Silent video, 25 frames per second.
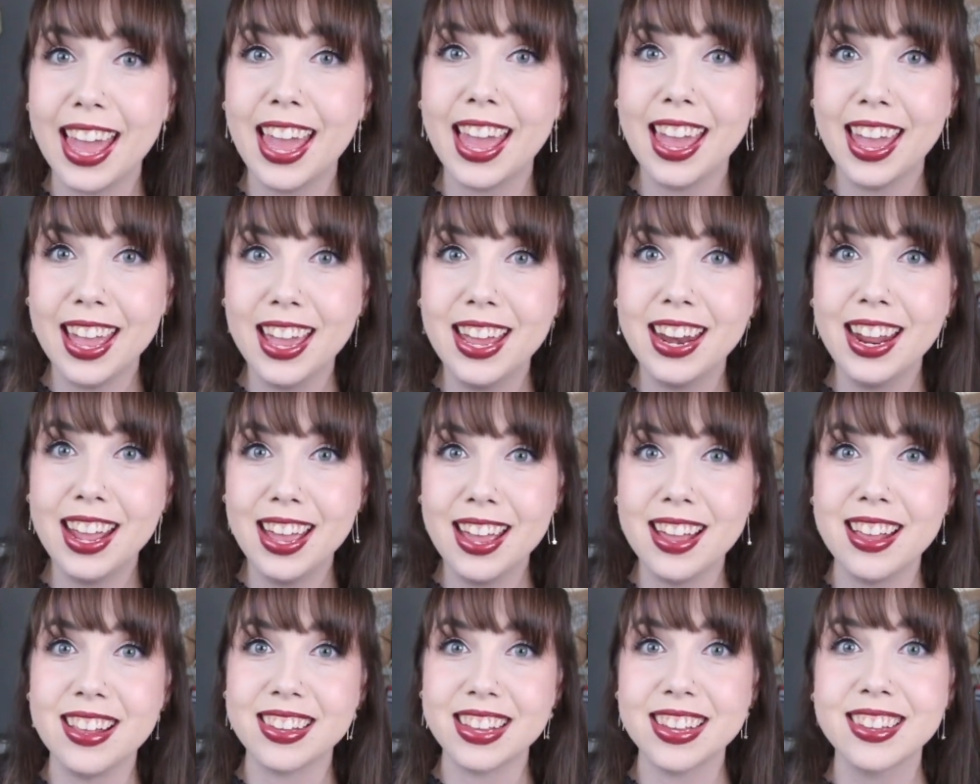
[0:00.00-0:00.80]
It
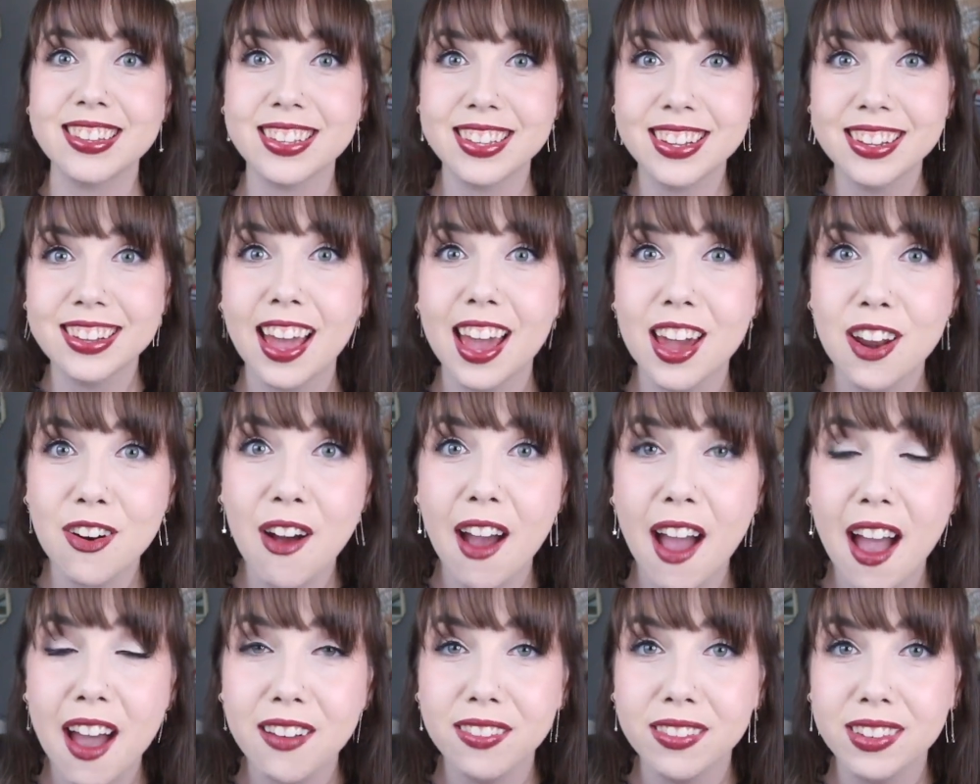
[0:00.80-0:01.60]
is. It's because I don't
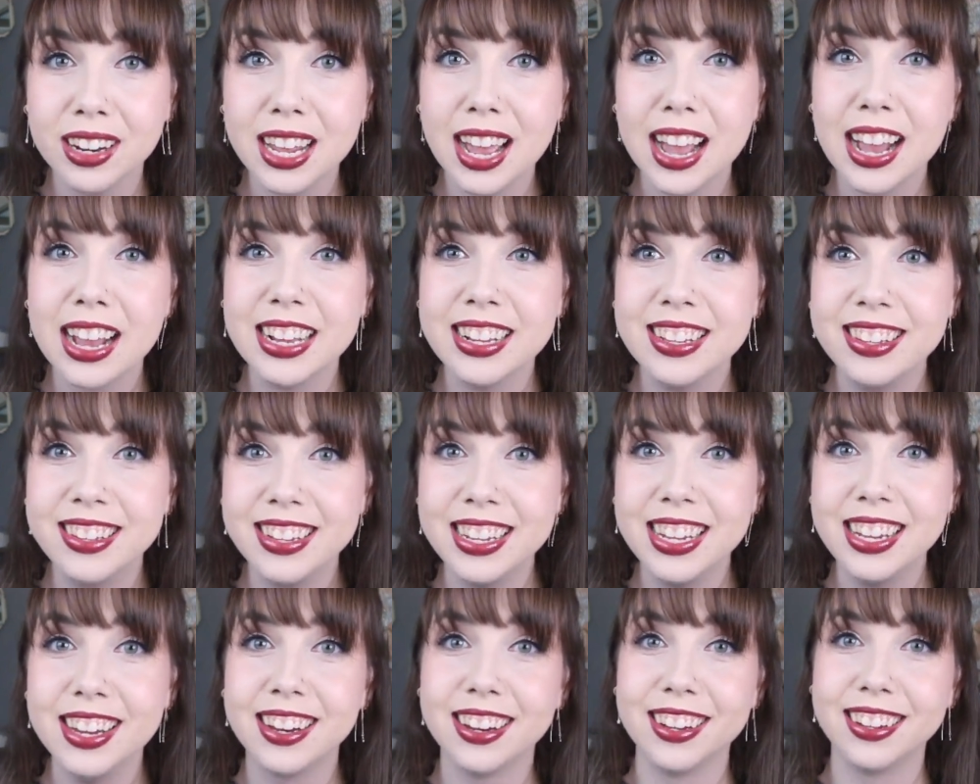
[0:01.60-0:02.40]
have any
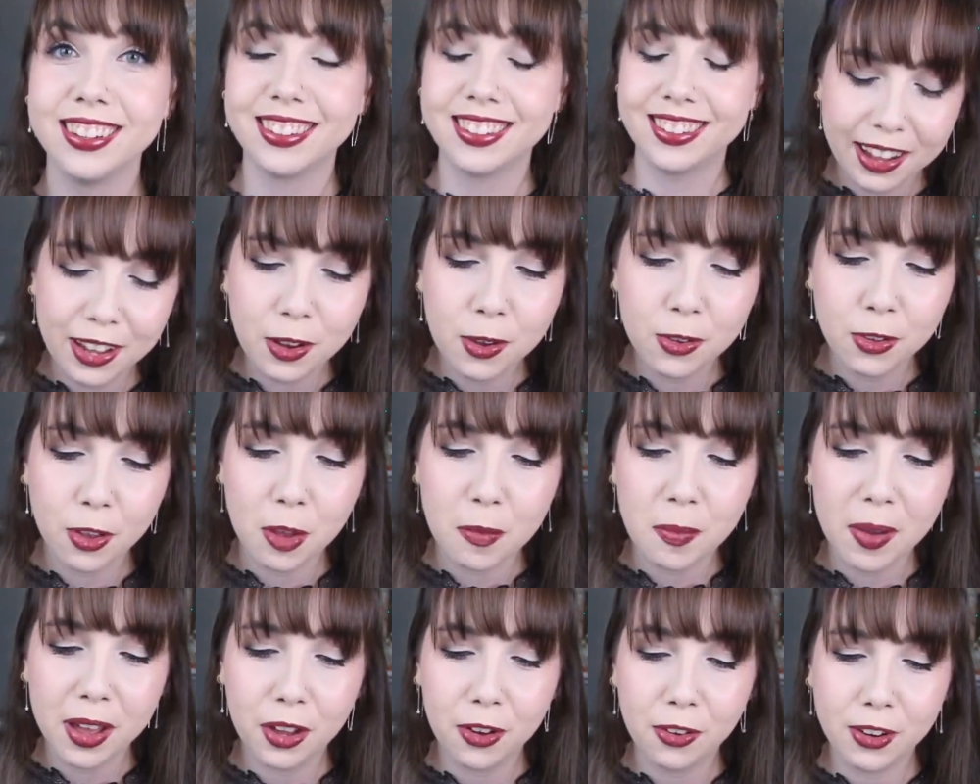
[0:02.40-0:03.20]
ideas. I use all
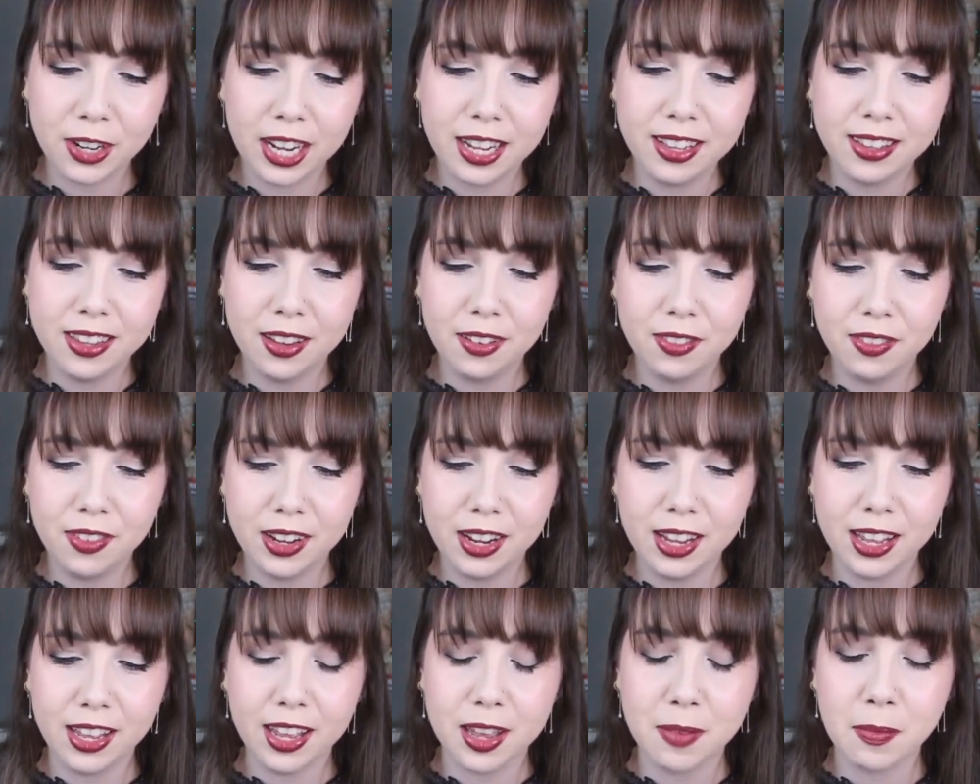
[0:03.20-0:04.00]
my
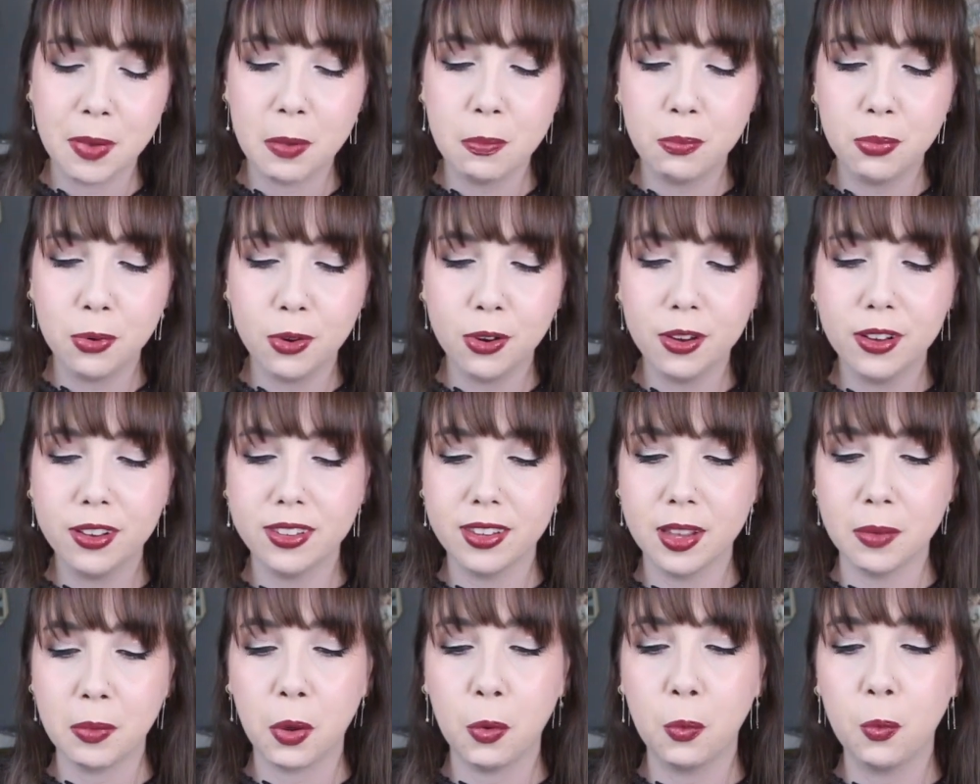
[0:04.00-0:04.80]
creativity in my books
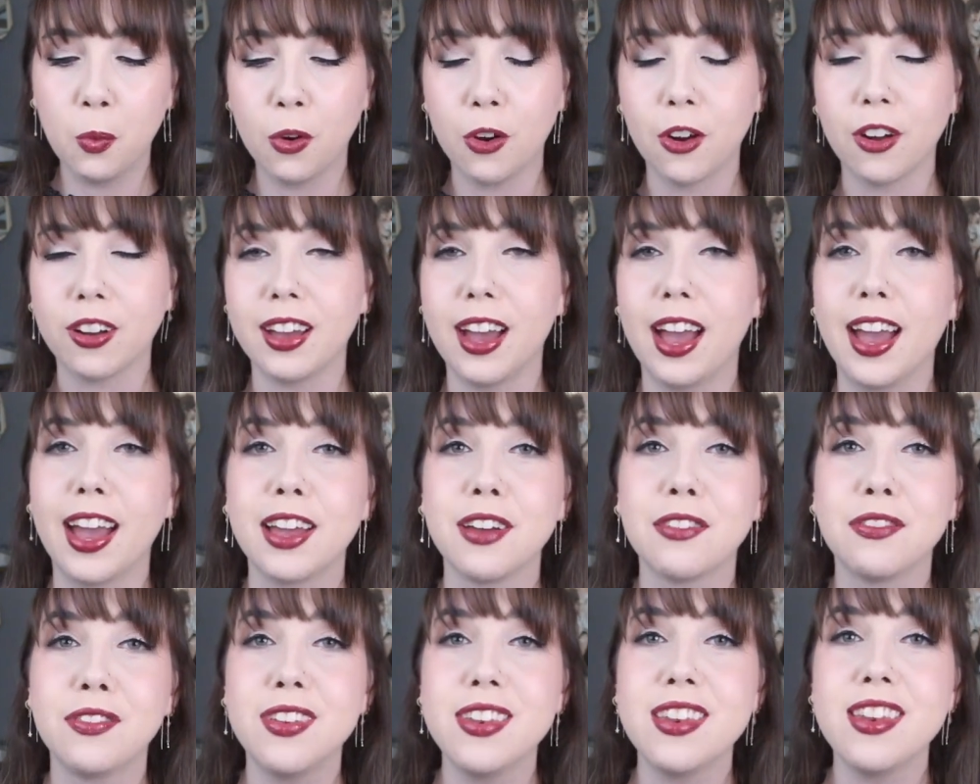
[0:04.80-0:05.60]
and my work. I
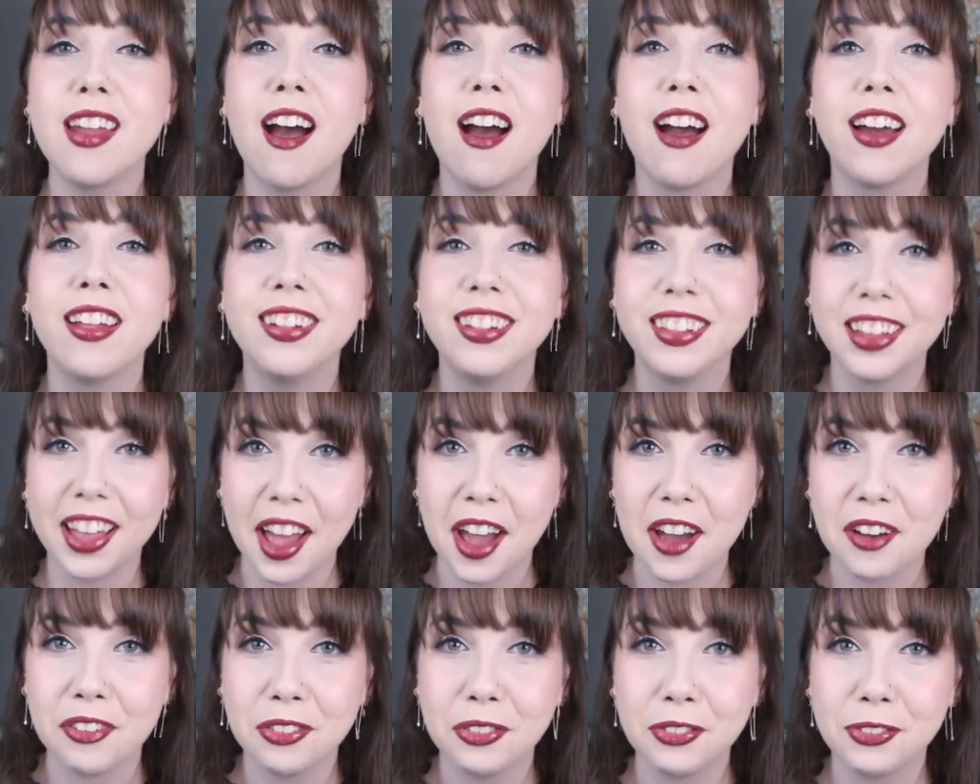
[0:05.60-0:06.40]
have none
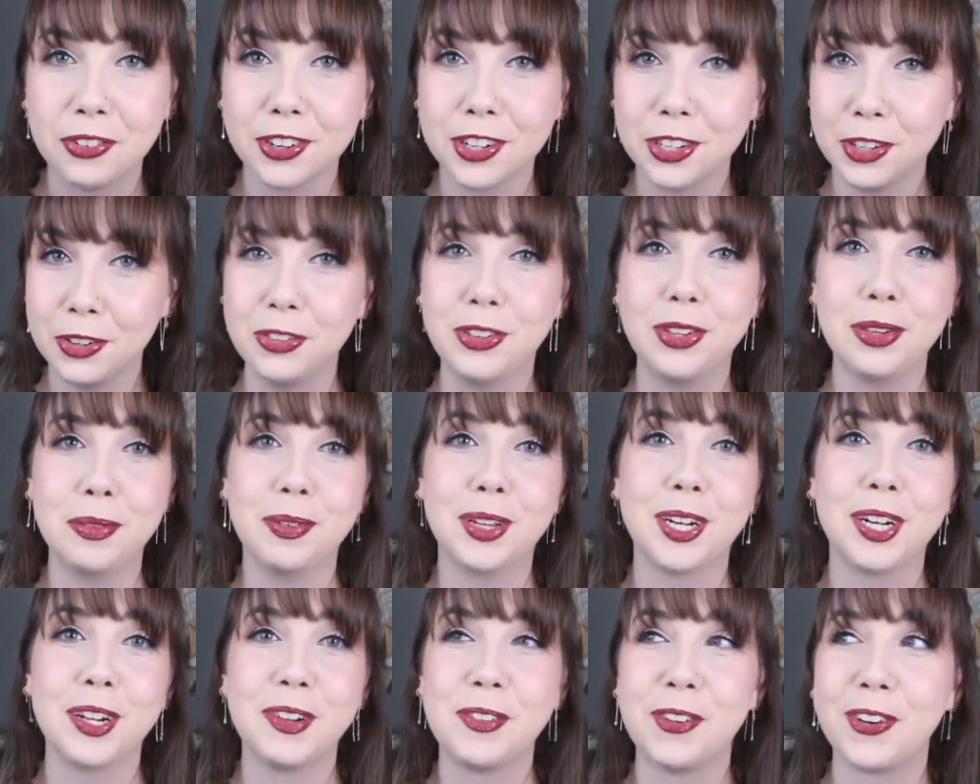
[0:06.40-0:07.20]
left for YouTube
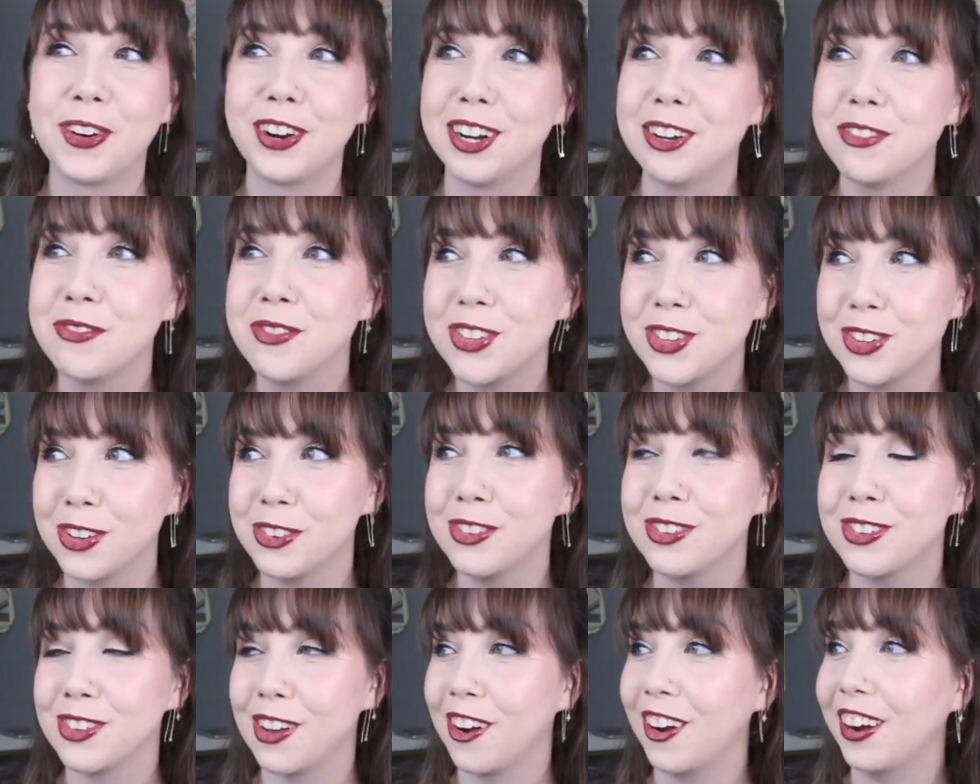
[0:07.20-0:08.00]
anymore. I'm so
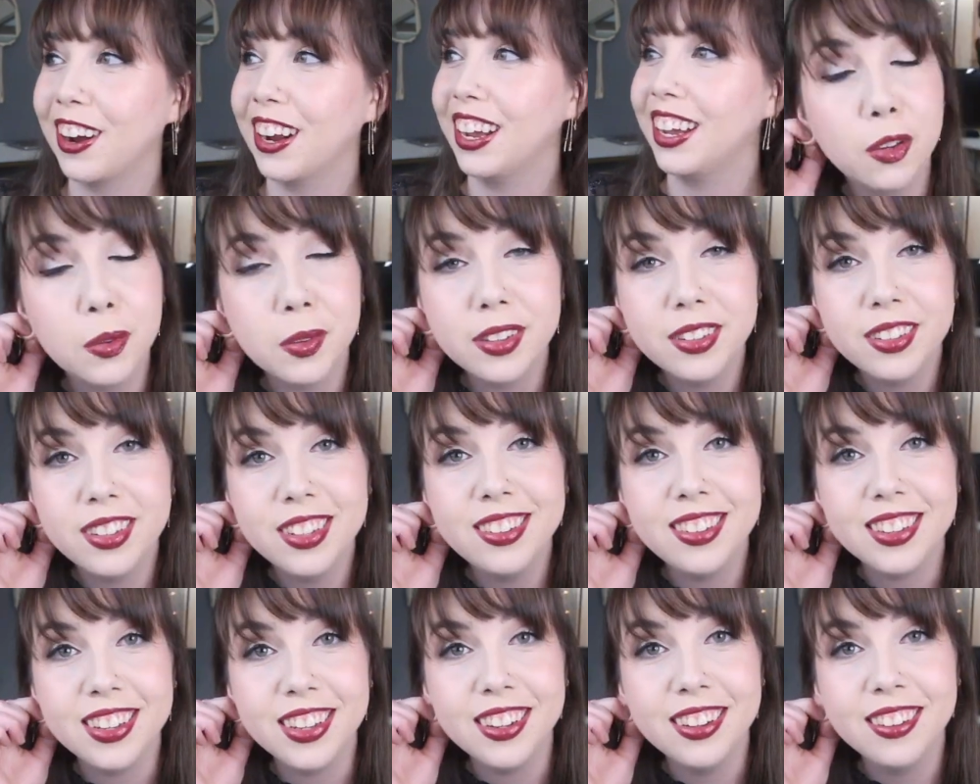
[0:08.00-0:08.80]
sorry. You wanna see
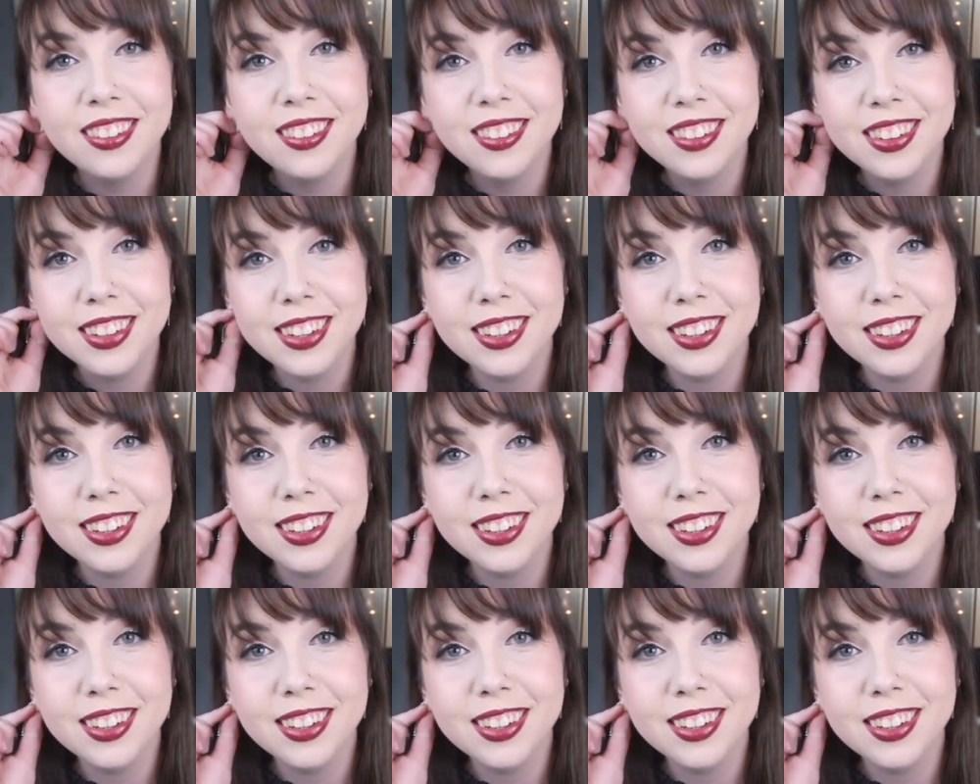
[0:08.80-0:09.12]
Dean?